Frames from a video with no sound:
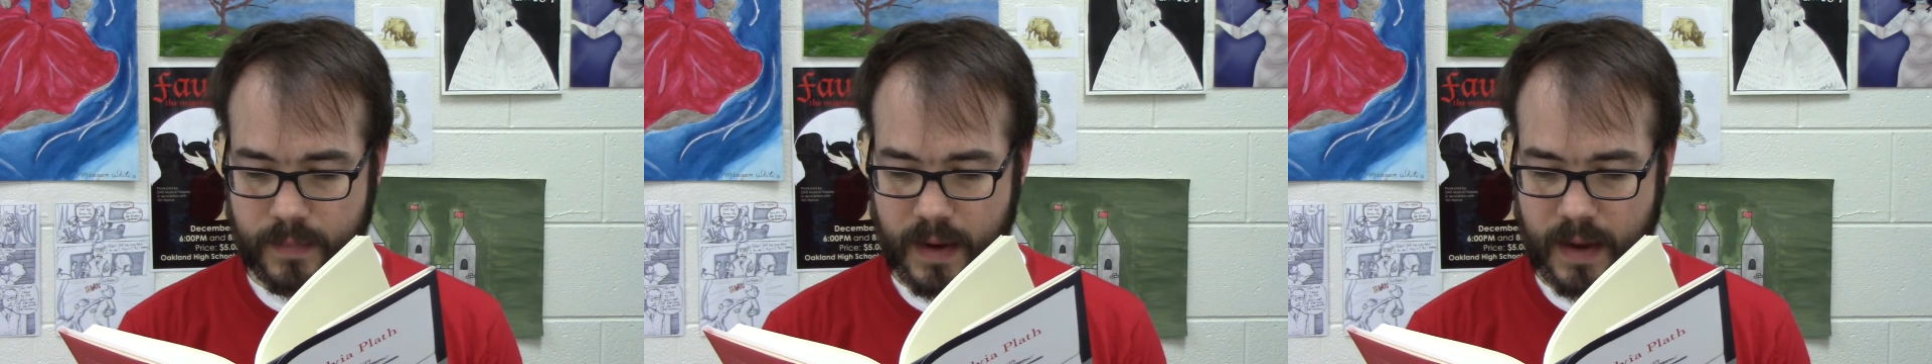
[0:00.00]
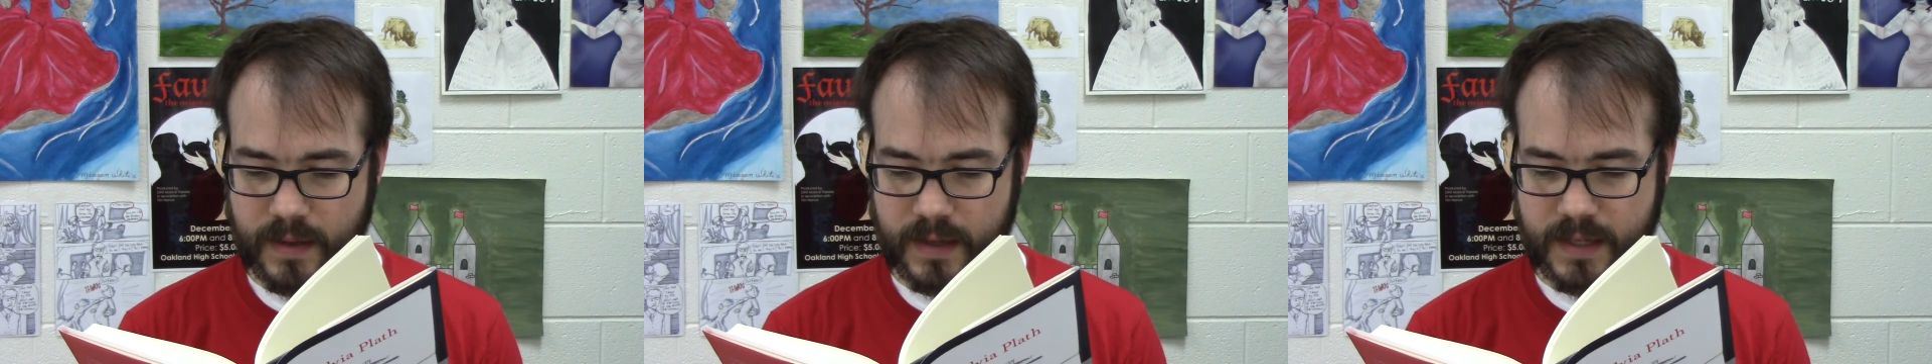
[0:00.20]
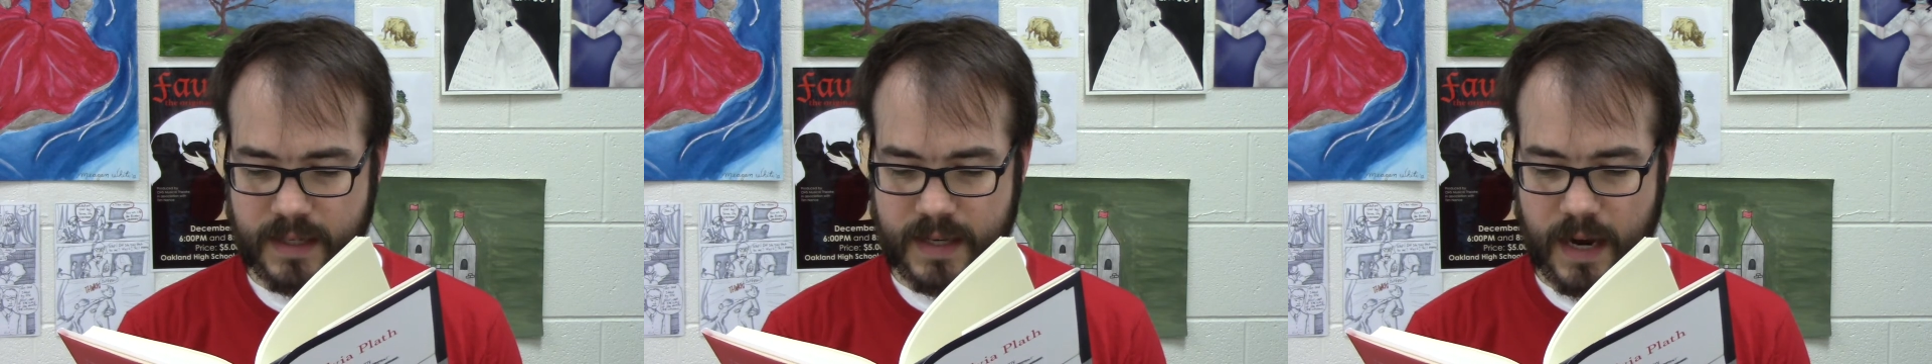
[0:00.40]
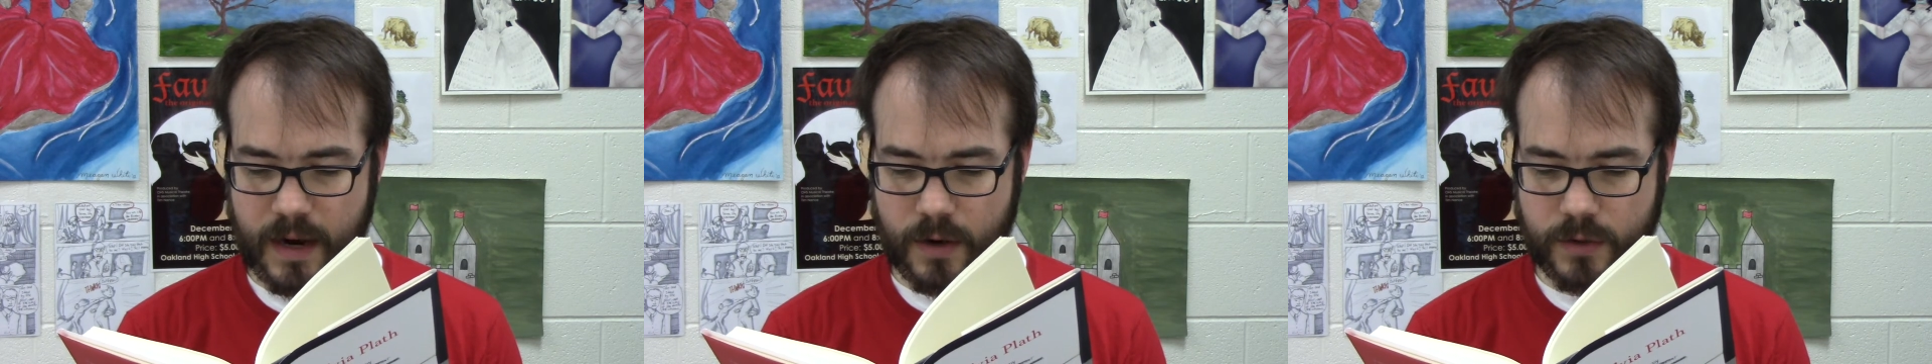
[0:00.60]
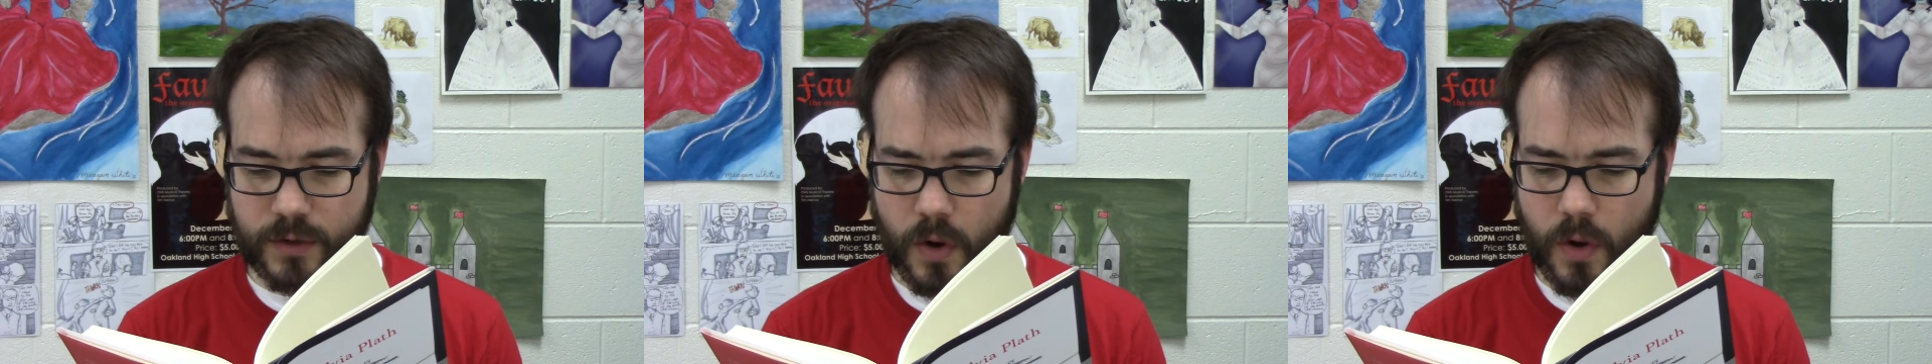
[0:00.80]
and the
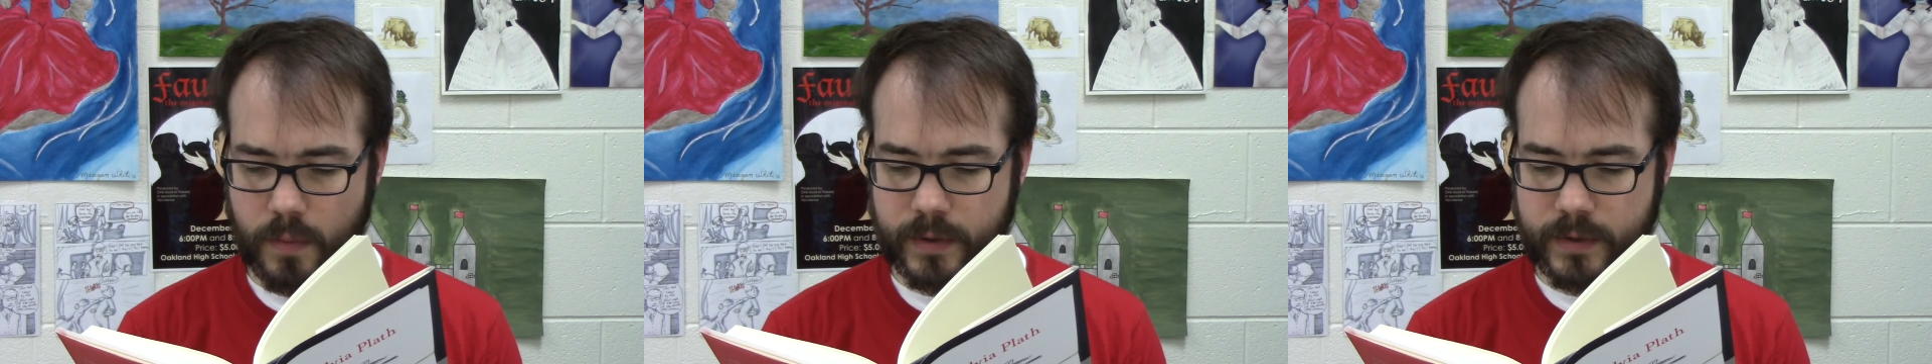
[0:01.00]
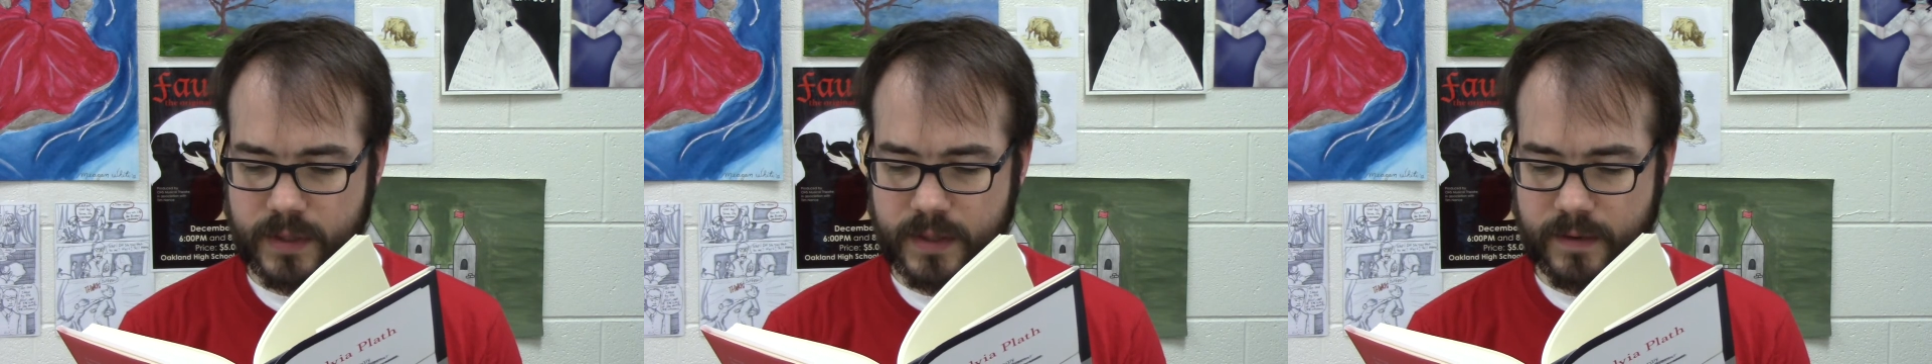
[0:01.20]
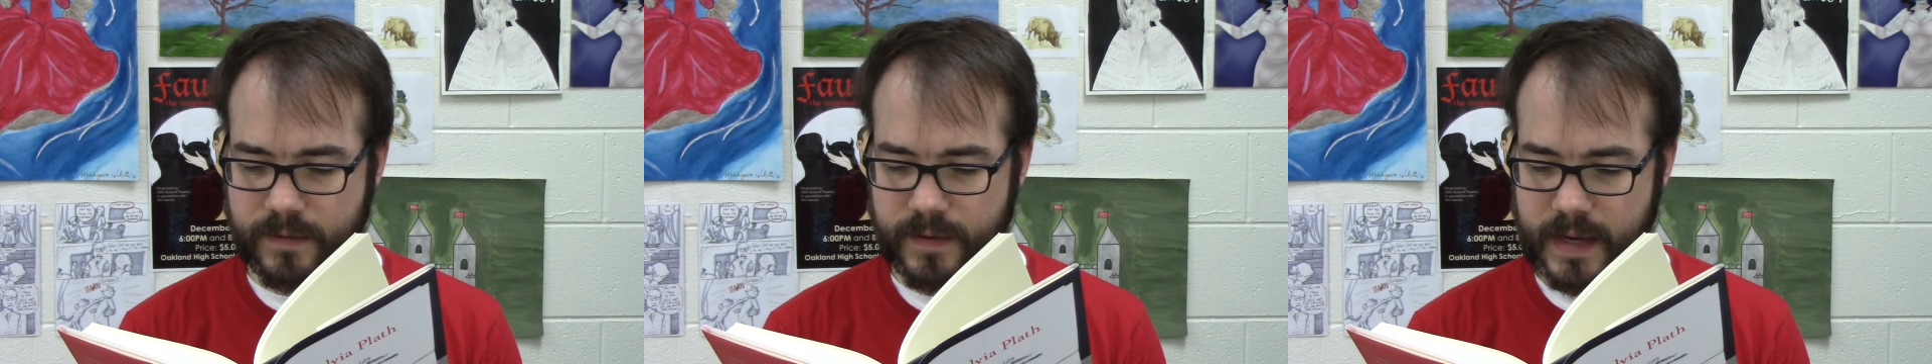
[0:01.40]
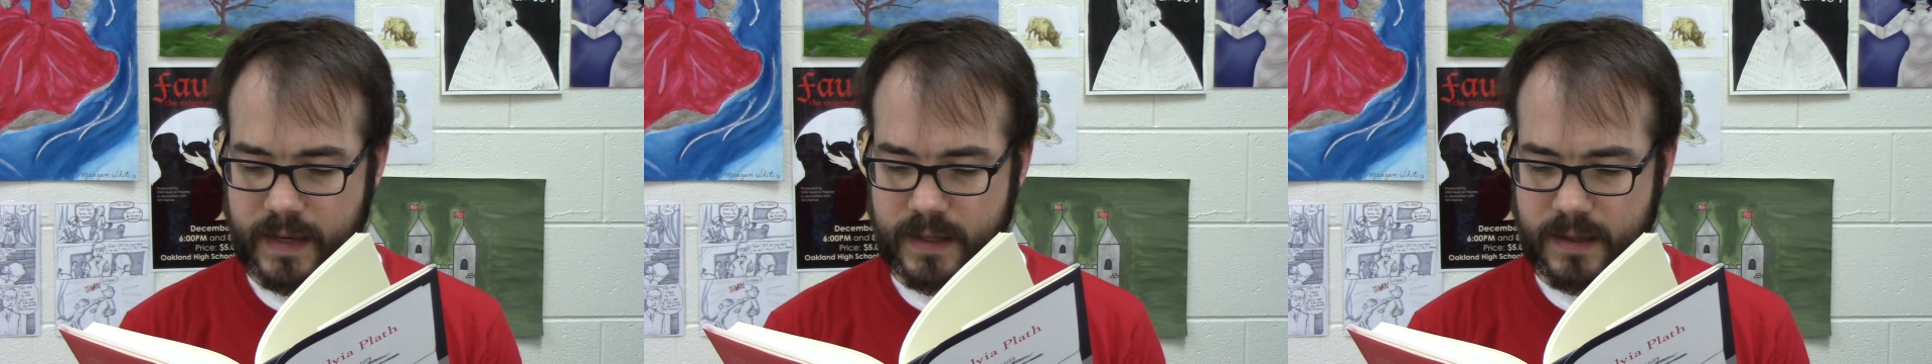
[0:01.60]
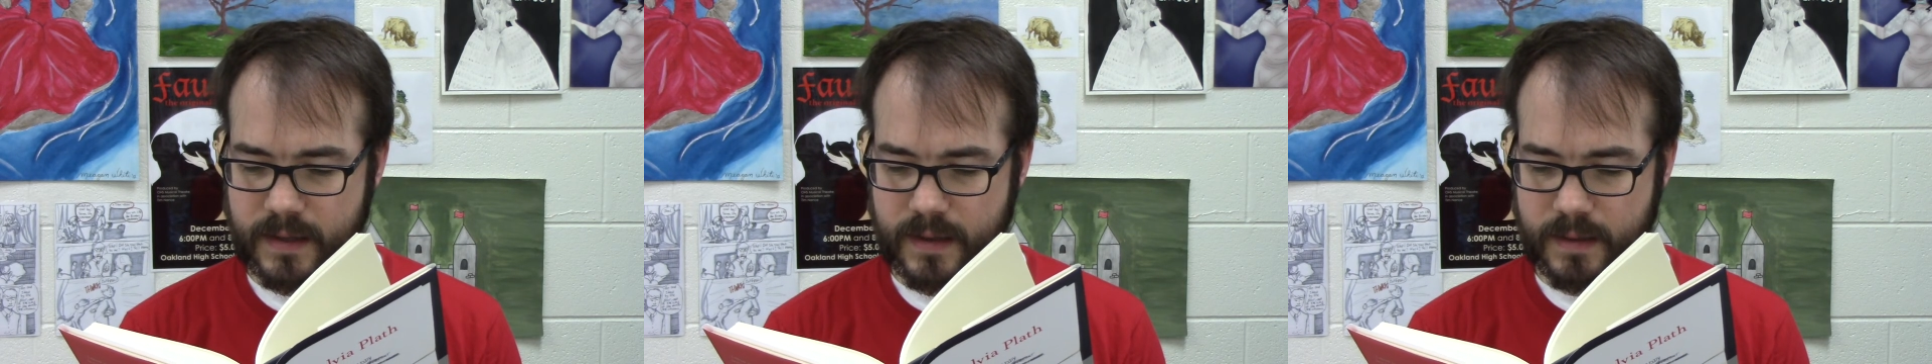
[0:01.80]
snares almost
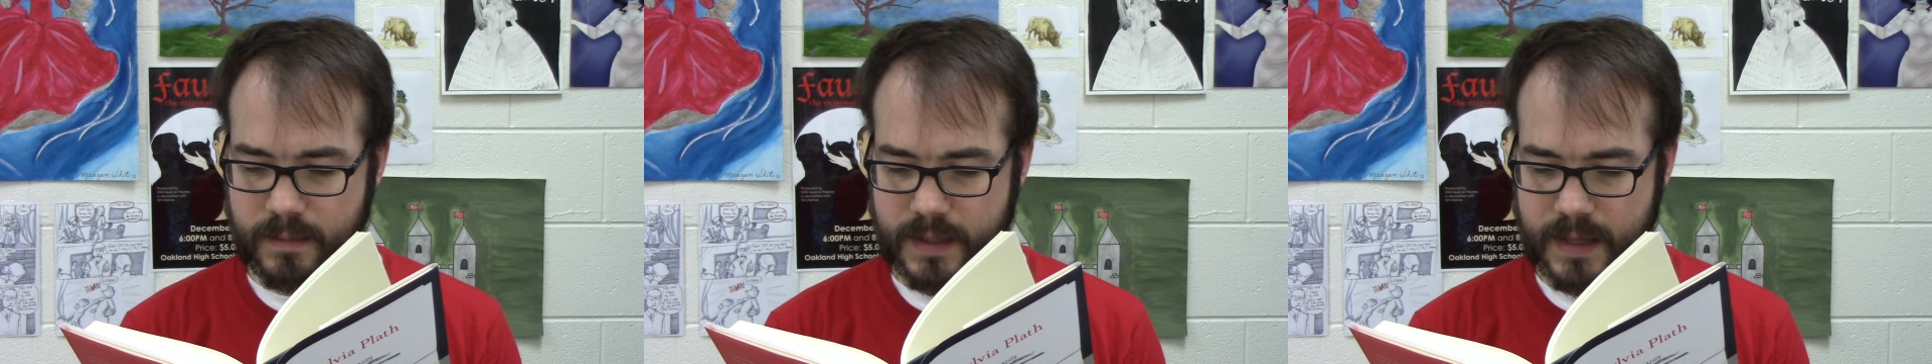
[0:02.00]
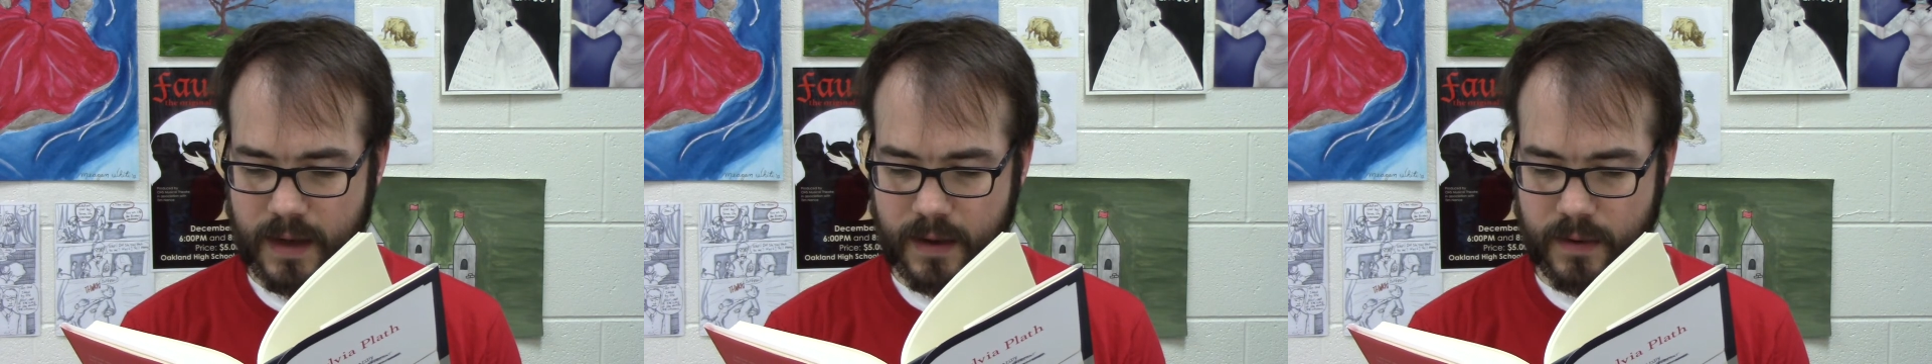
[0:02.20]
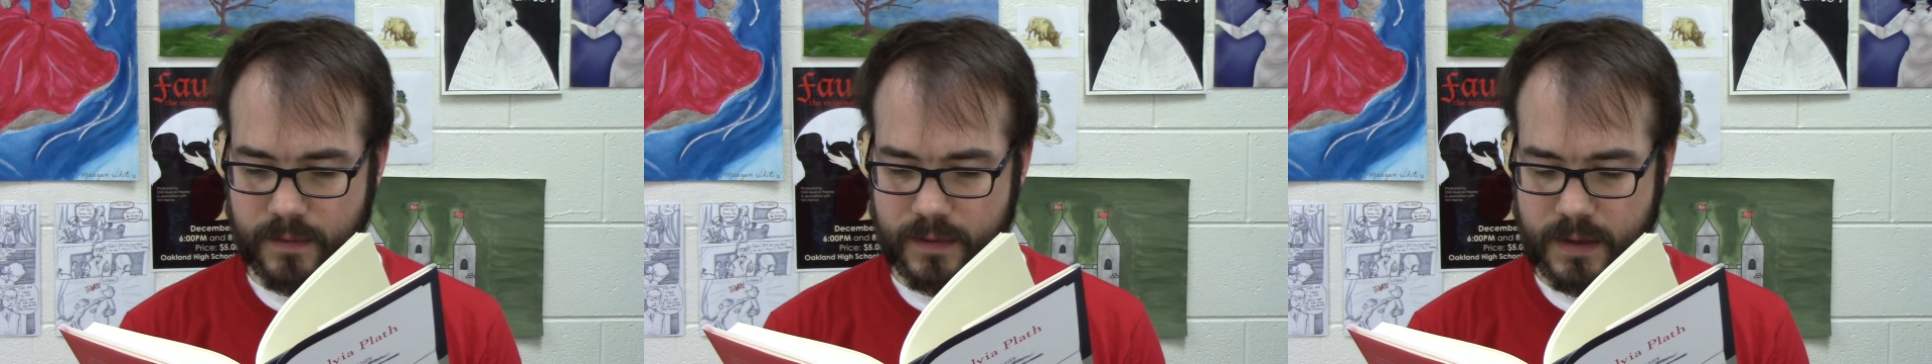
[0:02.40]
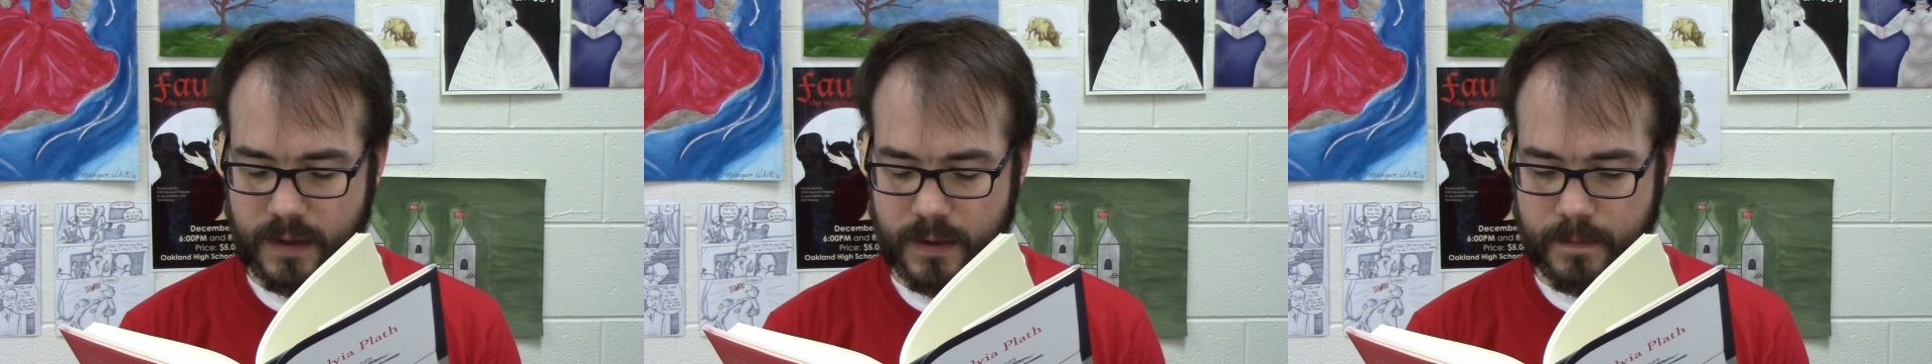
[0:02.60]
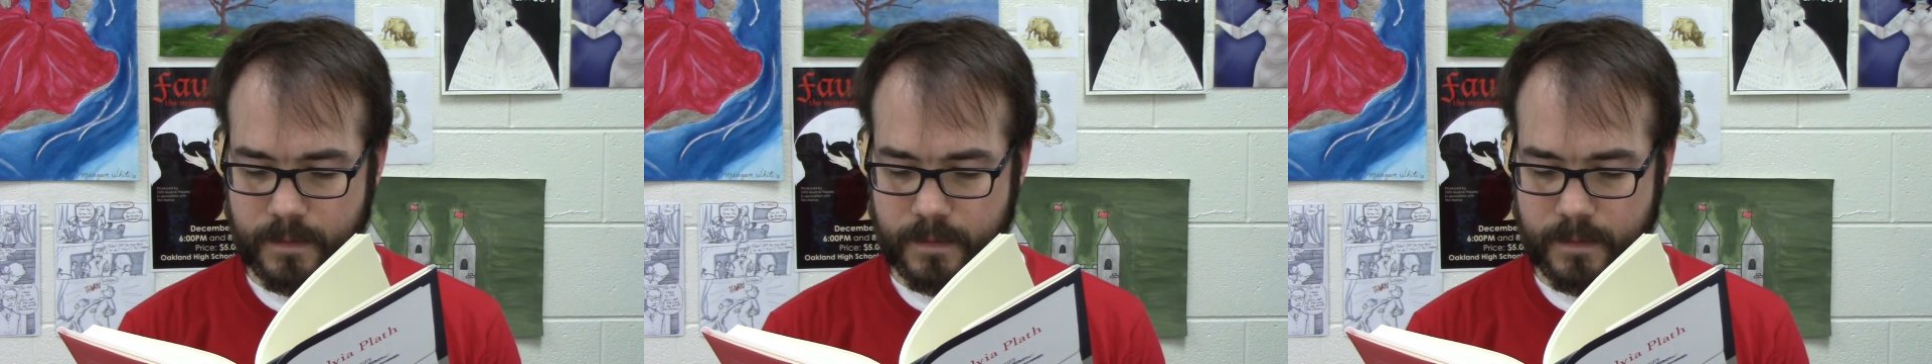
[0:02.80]
effaced themselves